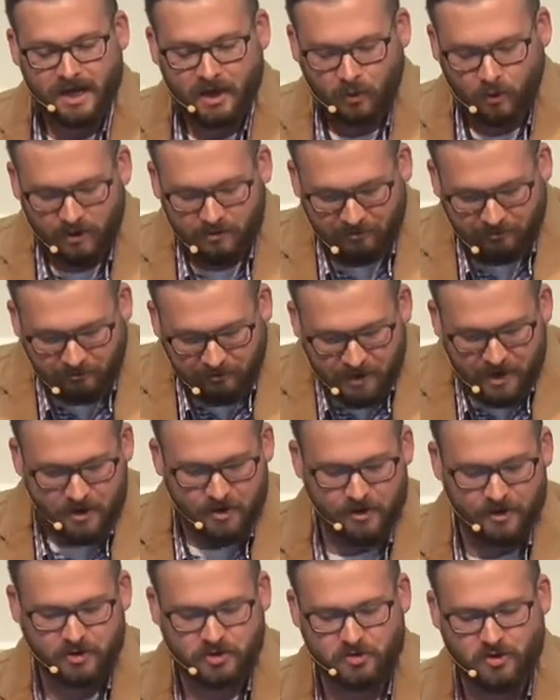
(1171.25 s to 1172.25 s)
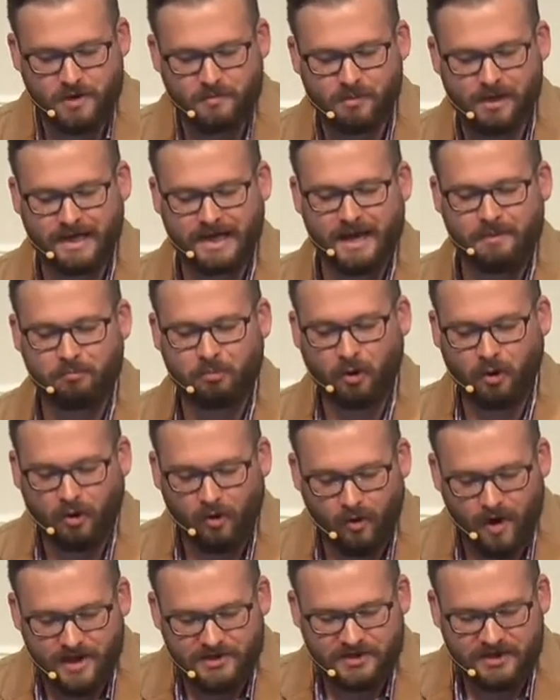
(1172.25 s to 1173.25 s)
with fear and trembling and
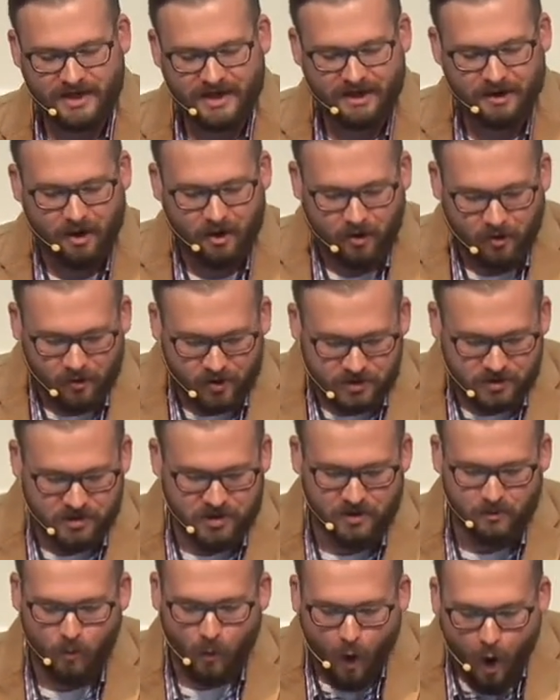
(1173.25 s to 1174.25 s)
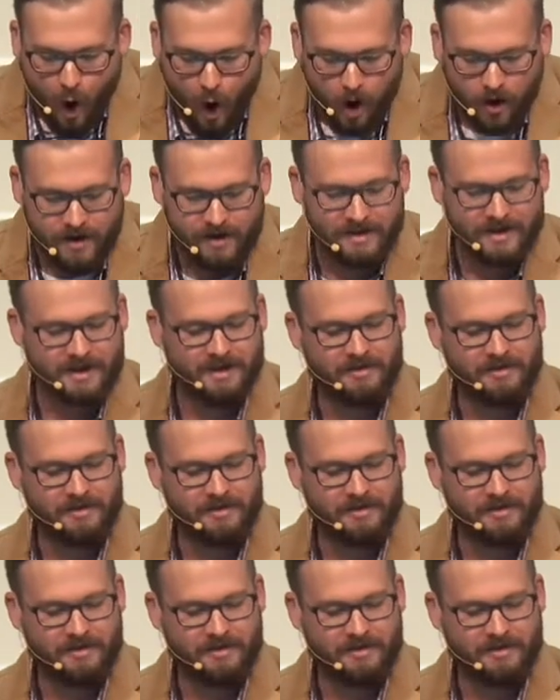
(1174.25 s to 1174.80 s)
progressing in our Christian walk,